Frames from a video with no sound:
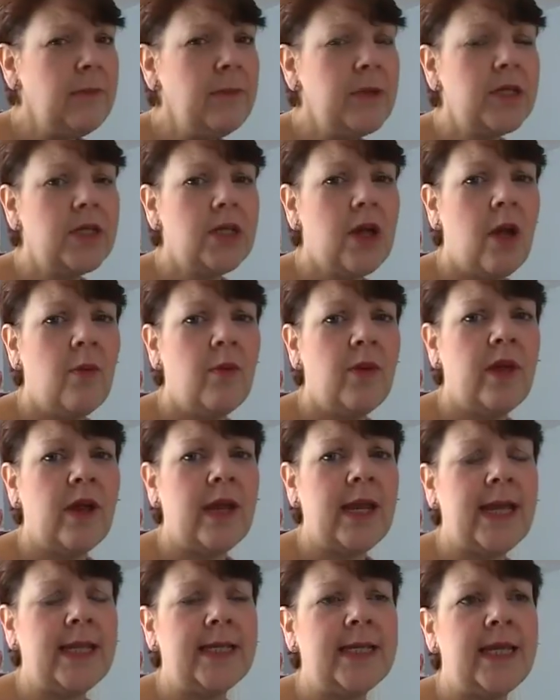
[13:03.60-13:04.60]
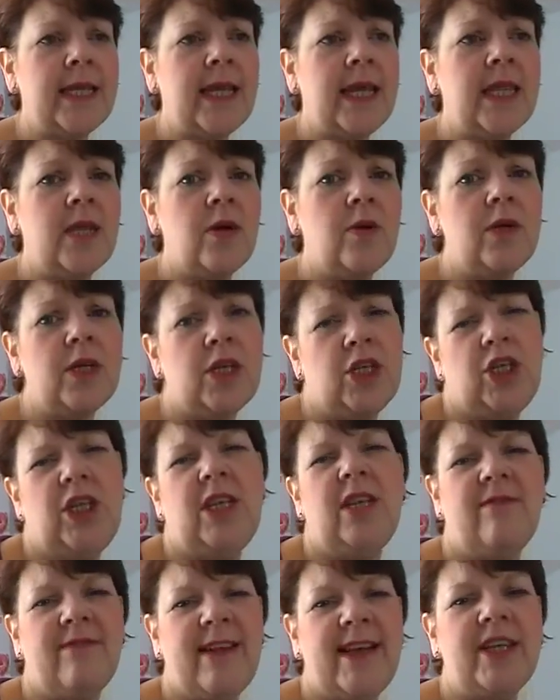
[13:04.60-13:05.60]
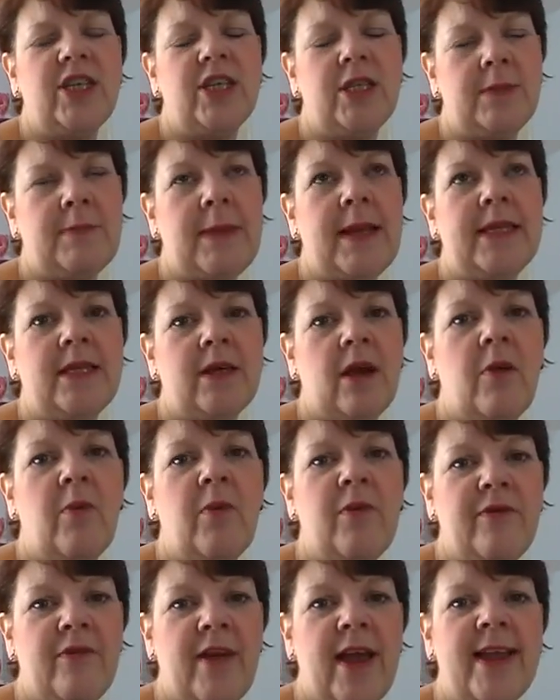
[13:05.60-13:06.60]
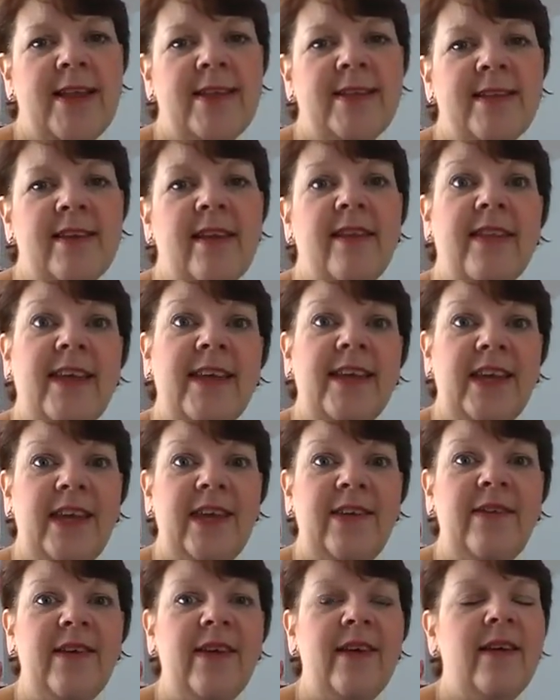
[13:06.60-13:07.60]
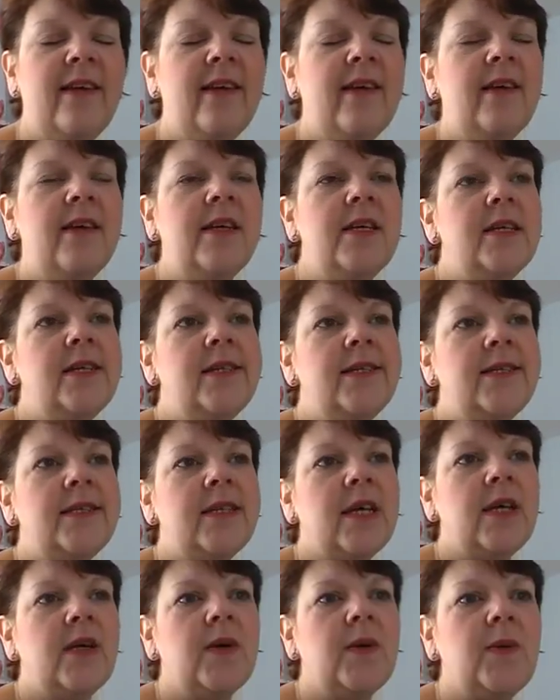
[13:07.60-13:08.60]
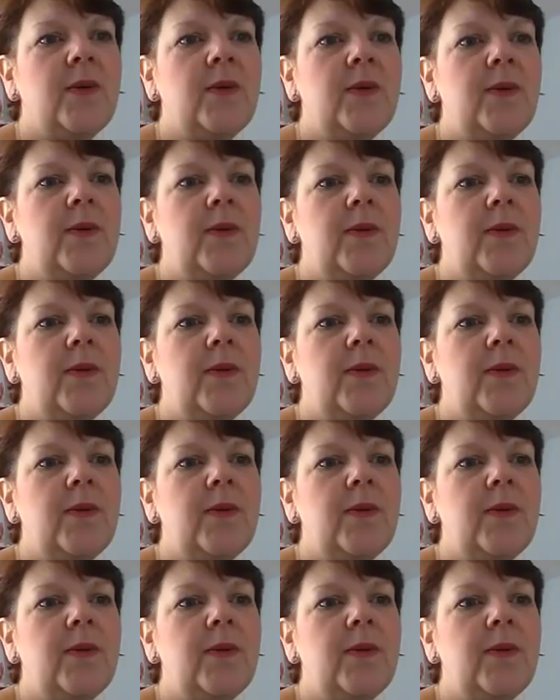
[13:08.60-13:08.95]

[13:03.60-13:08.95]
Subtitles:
much time with her yesterday though, because she'd arranged to spend time with friends like they do. So